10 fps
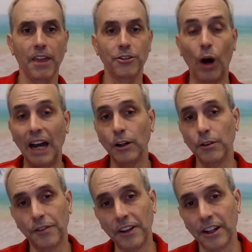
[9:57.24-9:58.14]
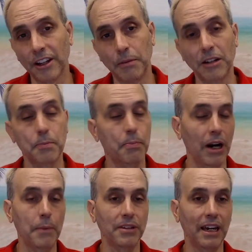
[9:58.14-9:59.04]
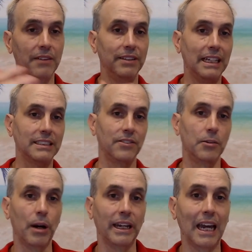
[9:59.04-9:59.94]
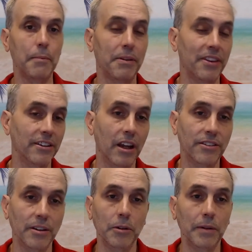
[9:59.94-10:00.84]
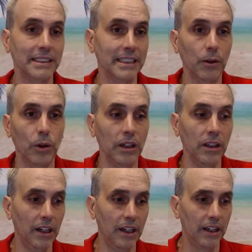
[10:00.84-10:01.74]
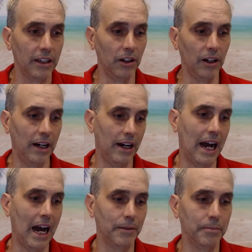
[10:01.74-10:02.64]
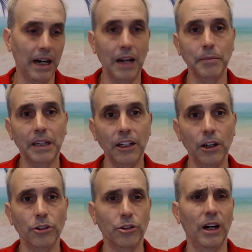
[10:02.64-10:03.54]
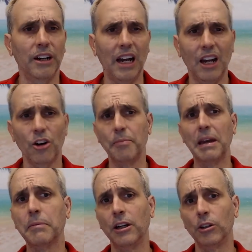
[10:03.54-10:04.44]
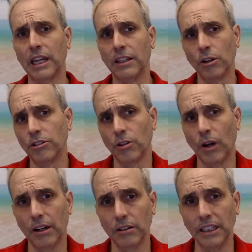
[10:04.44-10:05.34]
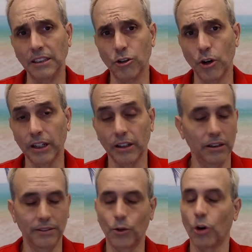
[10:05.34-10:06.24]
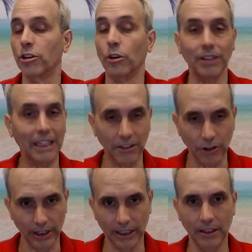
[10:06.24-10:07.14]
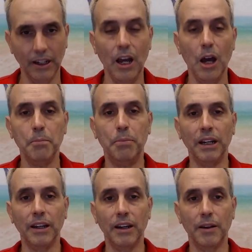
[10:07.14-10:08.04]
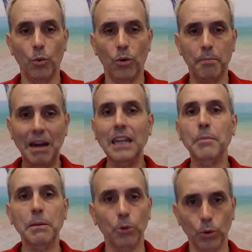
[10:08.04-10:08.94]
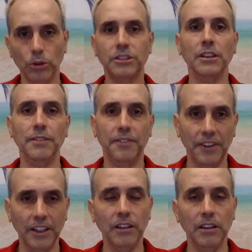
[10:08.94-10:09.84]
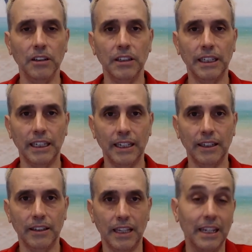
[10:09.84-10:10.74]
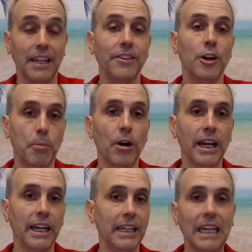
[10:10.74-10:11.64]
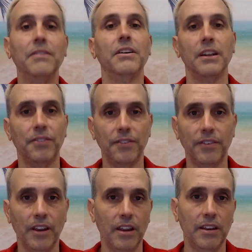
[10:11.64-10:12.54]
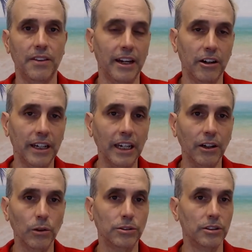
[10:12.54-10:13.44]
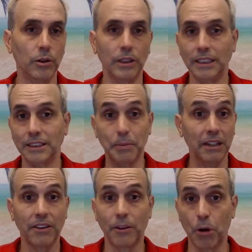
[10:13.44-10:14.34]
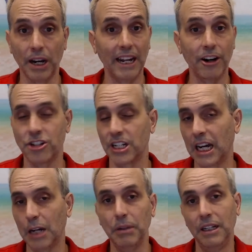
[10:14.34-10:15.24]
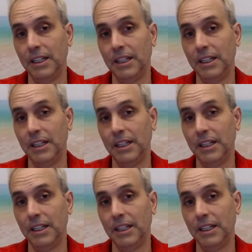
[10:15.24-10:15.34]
So I don't feel it as much. Perhaps I have less of a brain gap. But then someone might say, well, you know, I'm keto, so I already my own ketones, so I don't need to drink it. Of course, you don't need to drink it. But many people will still feel it in their brain, even if they are keto. So is it because of the brain energy gap?